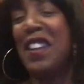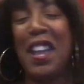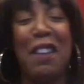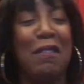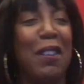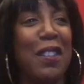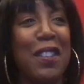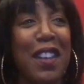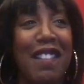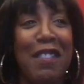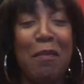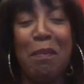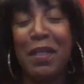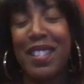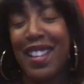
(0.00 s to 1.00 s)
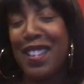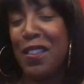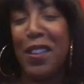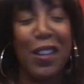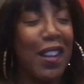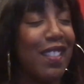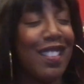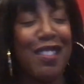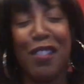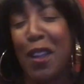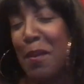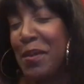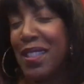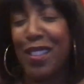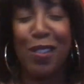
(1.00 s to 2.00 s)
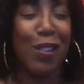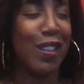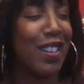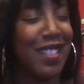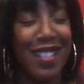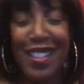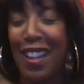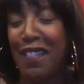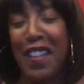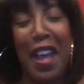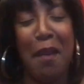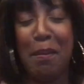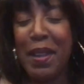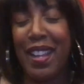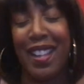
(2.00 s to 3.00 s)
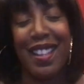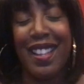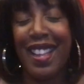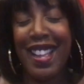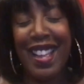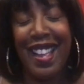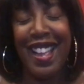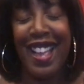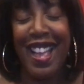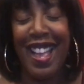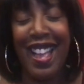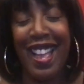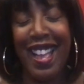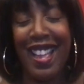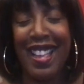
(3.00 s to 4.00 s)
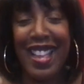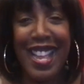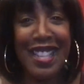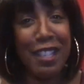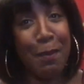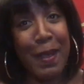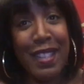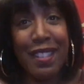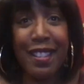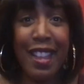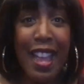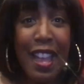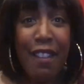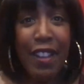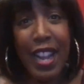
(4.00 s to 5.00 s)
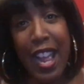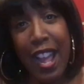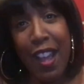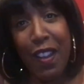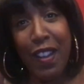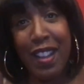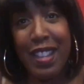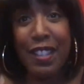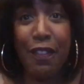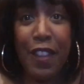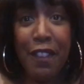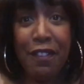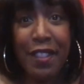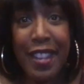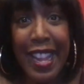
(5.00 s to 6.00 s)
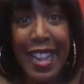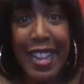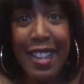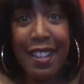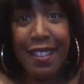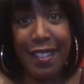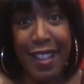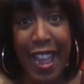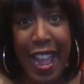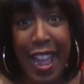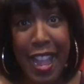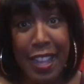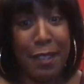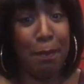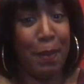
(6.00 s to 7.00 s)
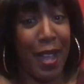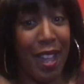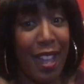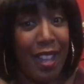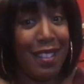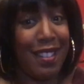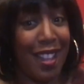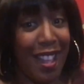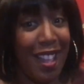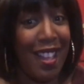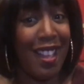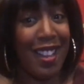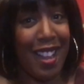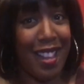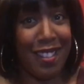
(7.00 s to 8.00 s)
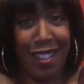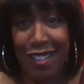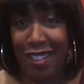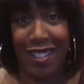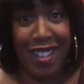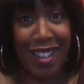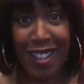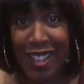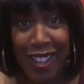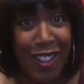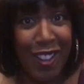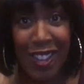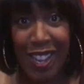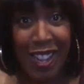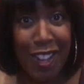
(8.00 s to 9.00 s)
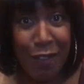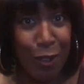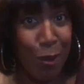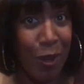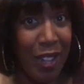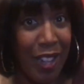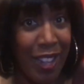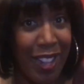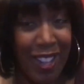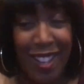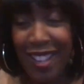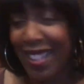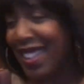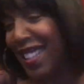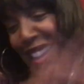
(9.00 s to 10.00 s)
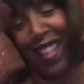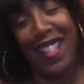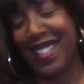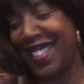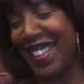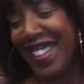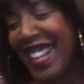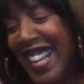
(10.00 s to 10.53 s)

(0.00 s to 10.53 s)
okay, well, you have to pretend you hear all the drums and the horns and all that. Sure. But uh, it's been seven hours and 15 days, but da da, since you took your love away. Okay, that's it.